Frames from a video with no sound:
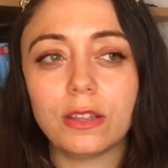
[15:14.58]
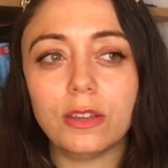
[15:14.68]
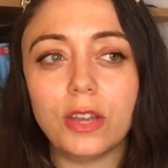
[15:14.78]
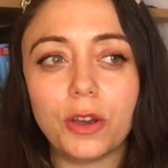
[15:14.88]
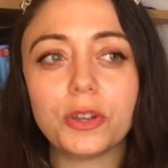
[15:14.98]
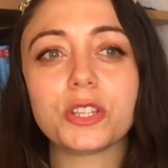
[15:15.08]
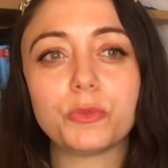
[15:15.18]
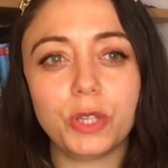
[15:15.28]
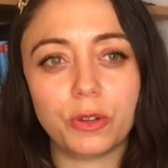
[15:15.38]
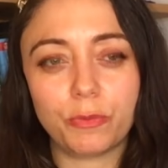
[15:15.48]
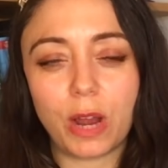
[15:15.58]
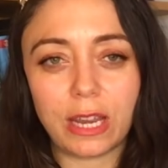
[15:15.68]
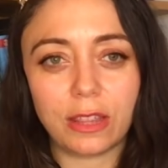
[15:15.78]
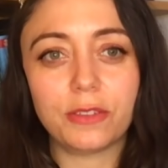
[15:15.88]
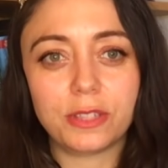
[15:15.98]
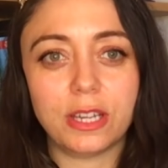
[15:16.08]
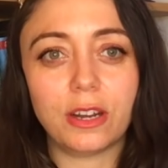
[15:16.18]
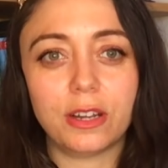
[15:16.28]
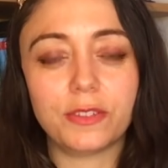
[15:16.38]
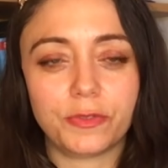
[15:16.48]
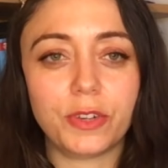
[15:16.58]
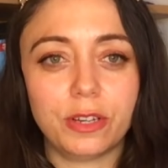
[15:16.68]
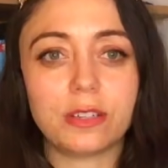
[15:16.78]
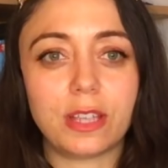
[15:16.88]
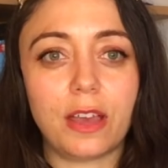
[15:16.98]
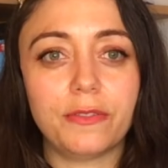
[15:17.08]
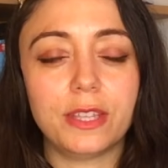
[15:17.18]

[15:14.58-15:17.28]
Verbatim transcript: notice when you're writing those narratives for yourself